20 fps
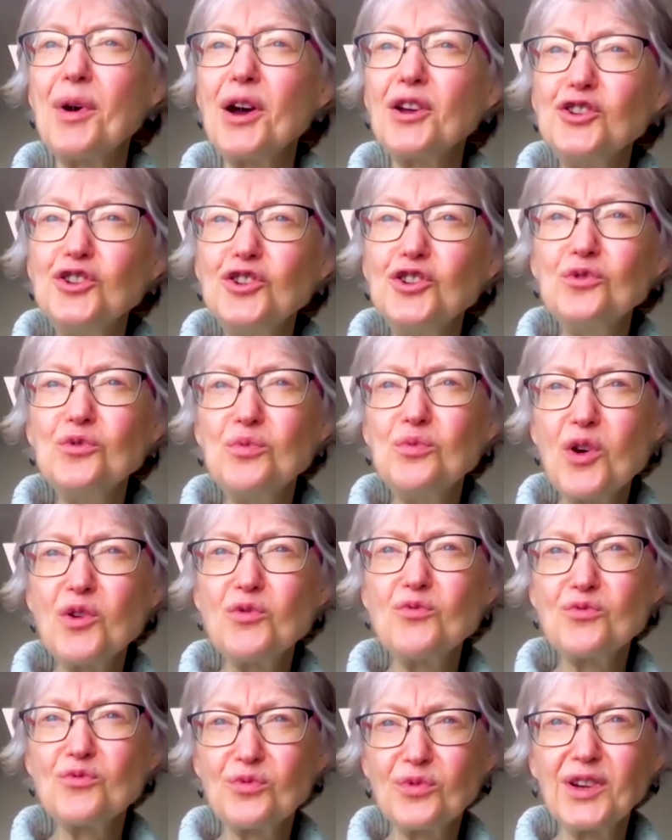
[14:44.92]
But you
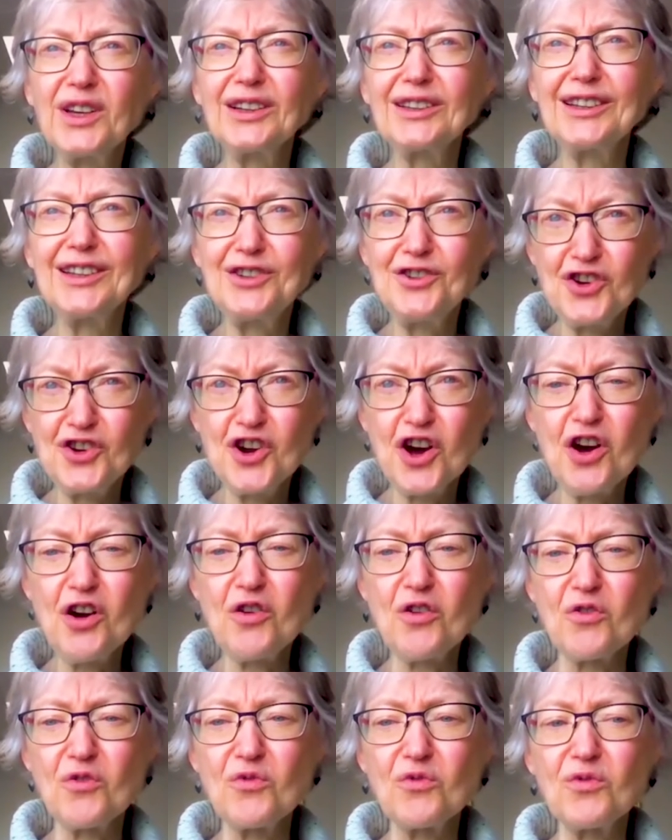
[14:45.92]
won't really
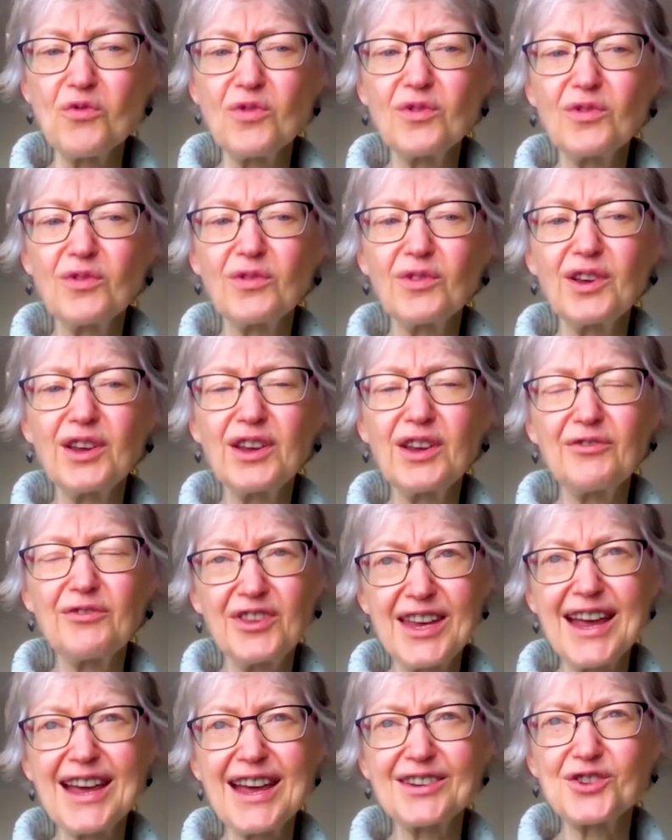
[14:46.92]
know
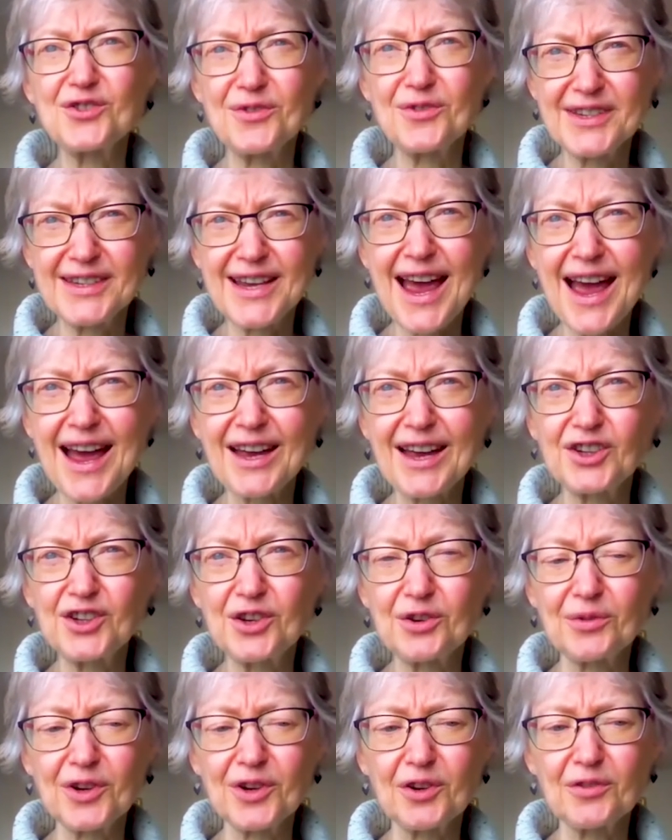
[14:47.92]
if the answer is
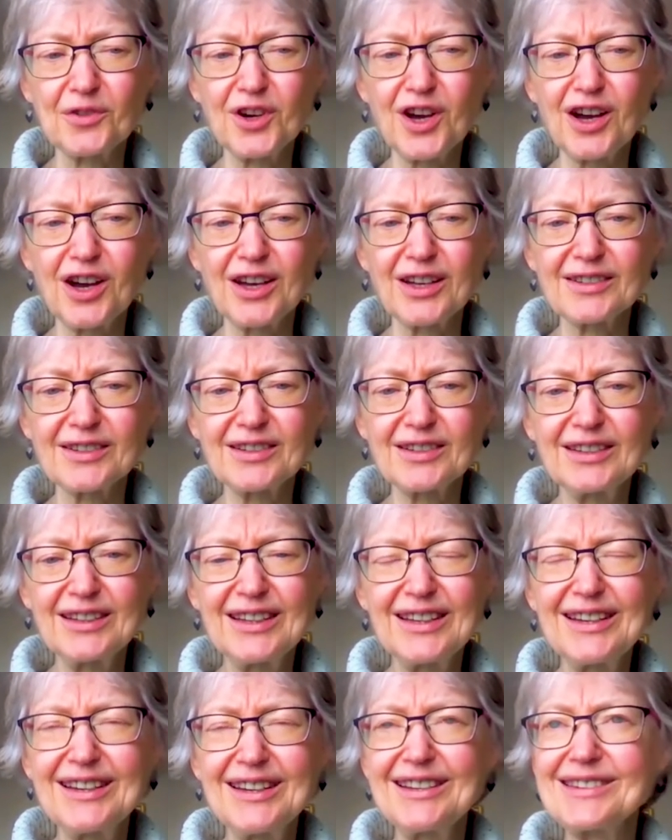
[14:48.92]
accurate or not.
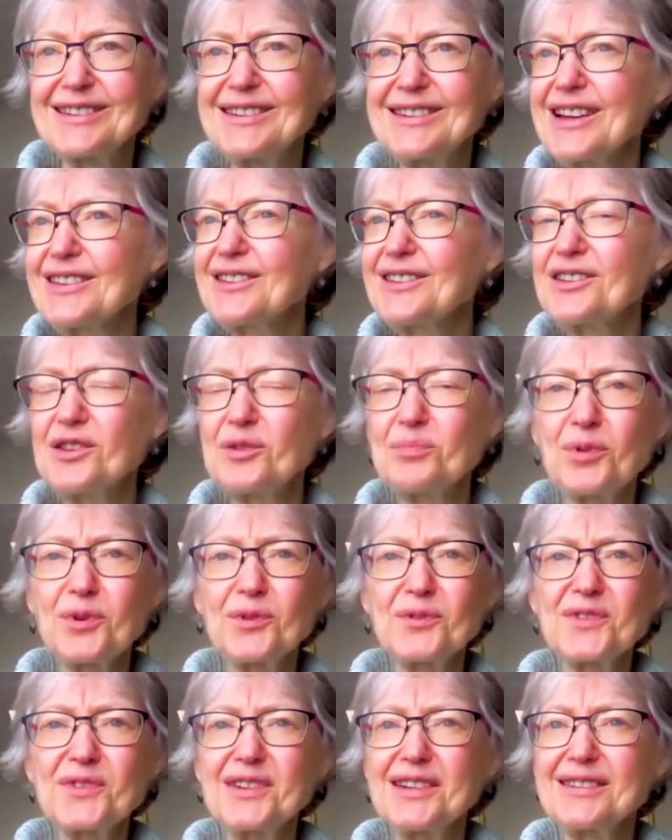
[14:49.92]
It's not that the
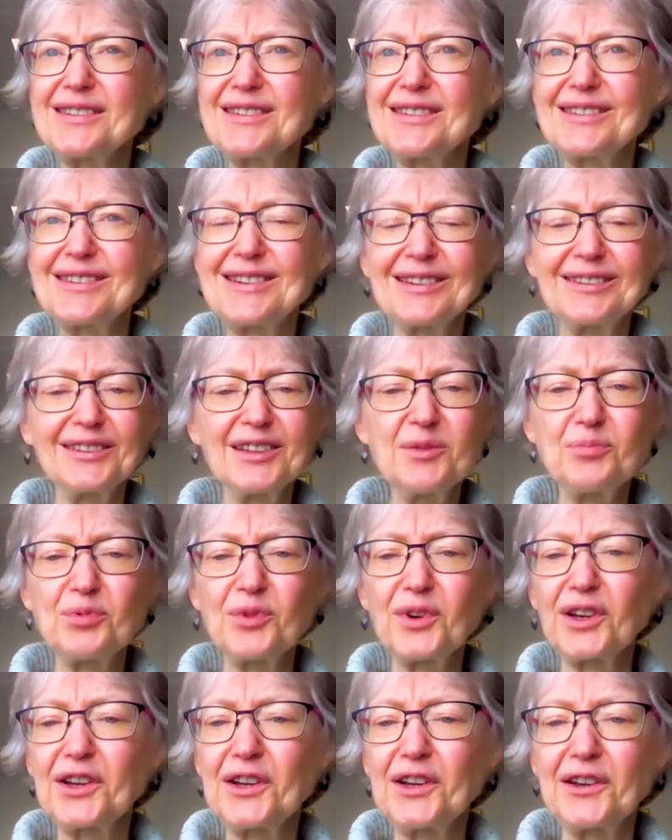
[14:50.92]
person is
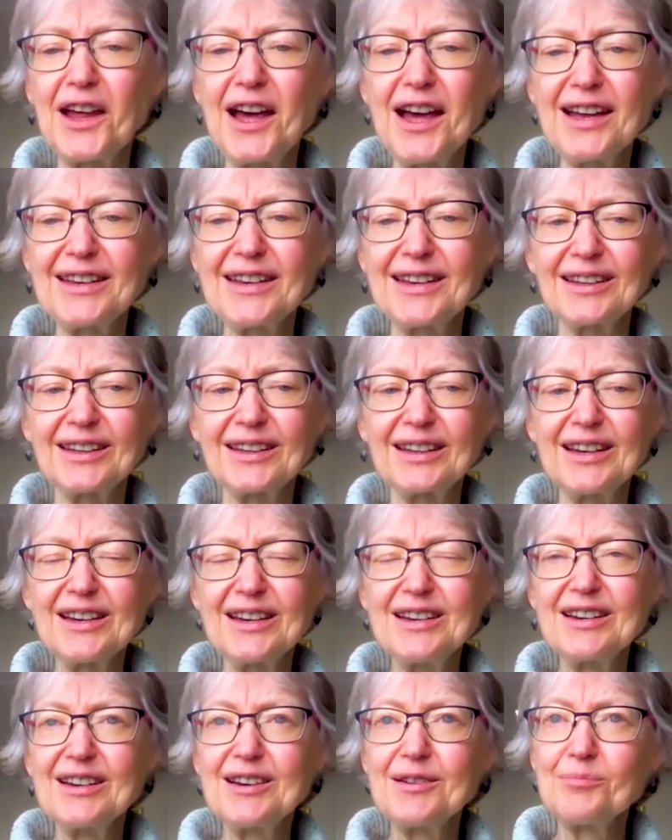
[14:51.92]
deliberately
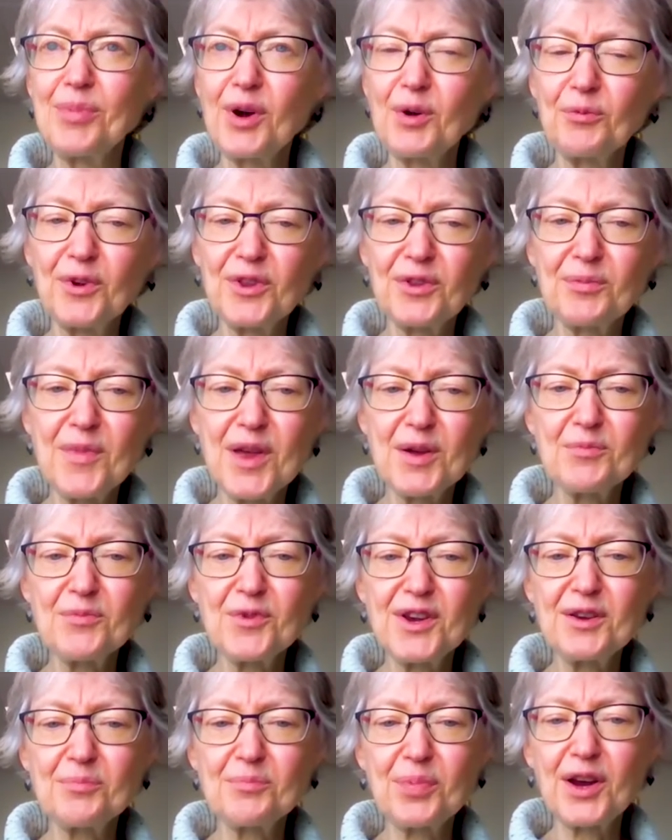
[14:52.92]
lying, but with
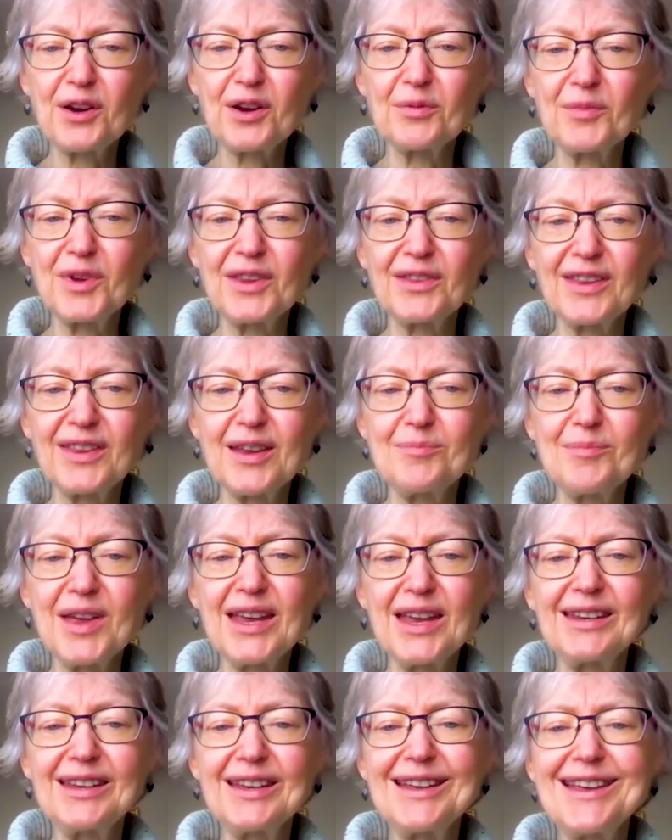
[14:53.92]
memory impairment, they
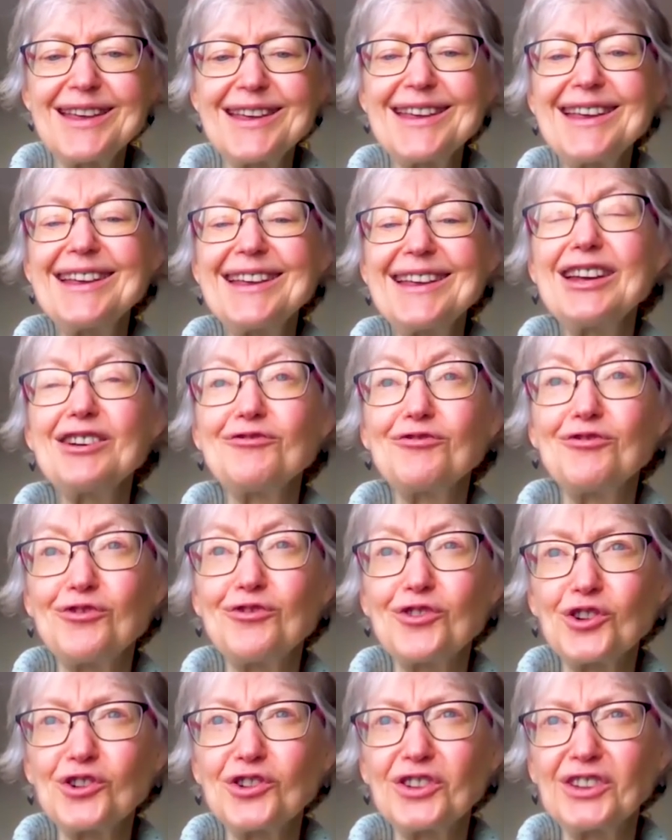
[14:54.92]
may
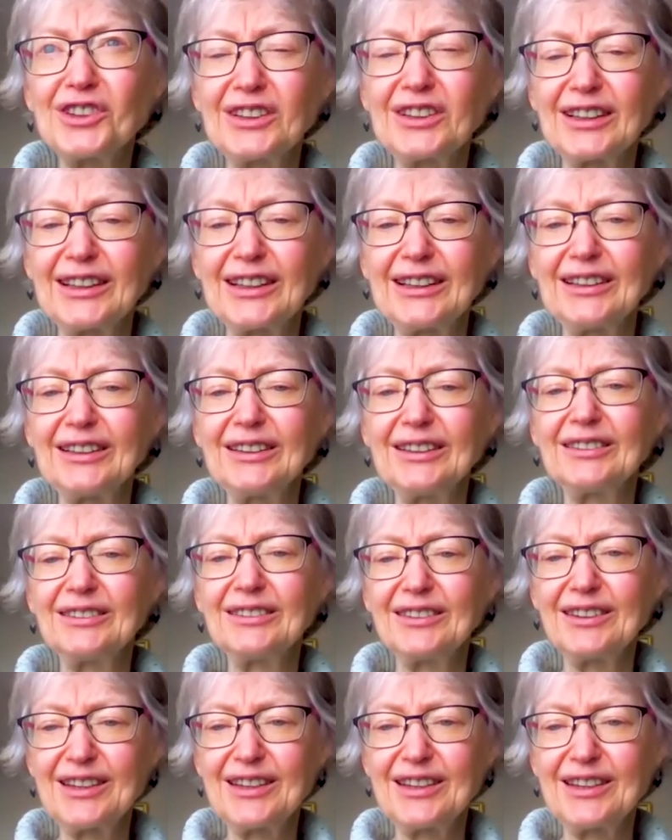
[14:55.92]
inadvertently